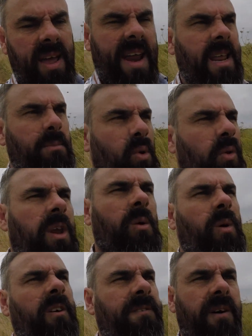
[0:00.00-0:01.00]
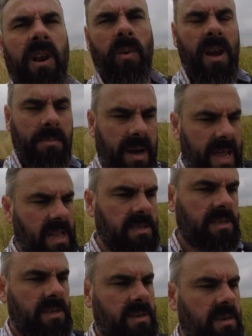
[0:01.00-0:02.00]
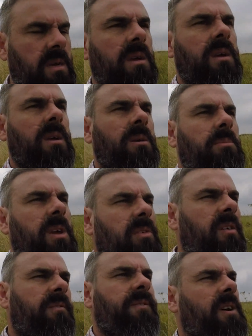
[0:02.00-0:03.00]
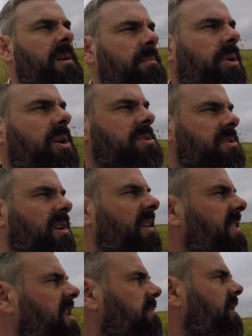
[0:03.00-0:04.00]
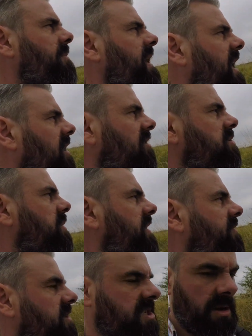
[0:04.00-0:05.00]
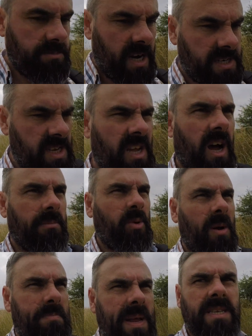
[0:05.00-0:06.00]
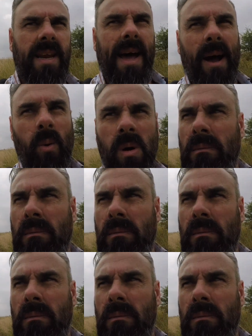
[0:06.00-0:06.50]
any more than I want to follow anybody else. Be your own fucking person. I think I might be getting onto a different subject. I'm quite bitter now.